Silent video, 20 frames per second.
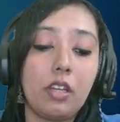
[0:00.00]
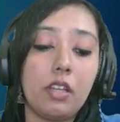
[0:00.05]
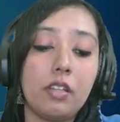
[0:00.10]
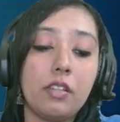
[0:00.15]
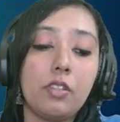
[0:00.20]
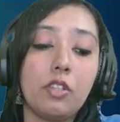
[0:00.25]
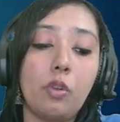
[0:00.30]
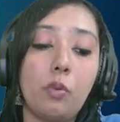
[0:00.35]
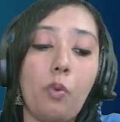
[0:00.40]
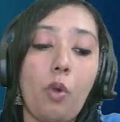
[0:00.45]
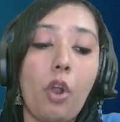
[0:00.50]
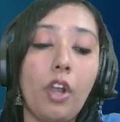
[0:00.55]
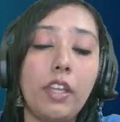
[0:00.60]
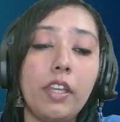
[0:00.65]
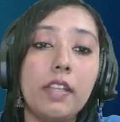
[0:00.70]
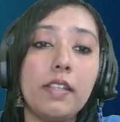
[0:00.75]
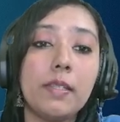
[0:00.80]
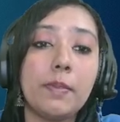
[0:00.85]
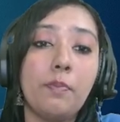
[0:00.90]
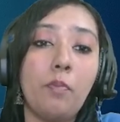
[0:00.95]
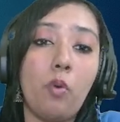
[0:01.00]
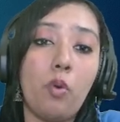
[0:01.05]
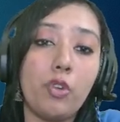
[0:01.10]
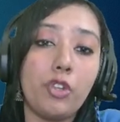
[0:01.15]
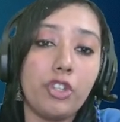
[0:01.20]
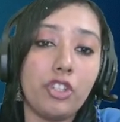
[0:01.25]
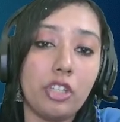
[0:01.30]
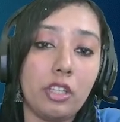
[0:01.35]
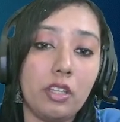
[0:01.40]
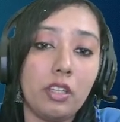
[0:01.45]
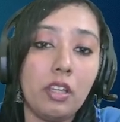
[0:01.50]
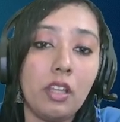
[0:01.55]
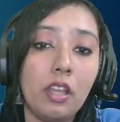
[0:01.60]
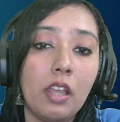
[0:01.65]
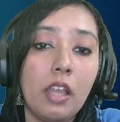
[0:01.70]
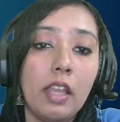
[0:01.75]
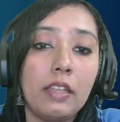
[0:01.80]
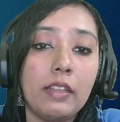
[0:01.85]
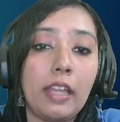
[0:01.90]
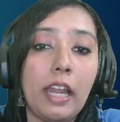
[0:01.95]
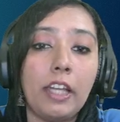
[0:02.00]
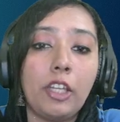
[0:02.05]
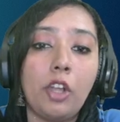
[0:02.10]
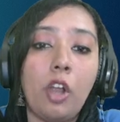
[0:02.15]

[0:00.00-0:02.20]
So what is motion? That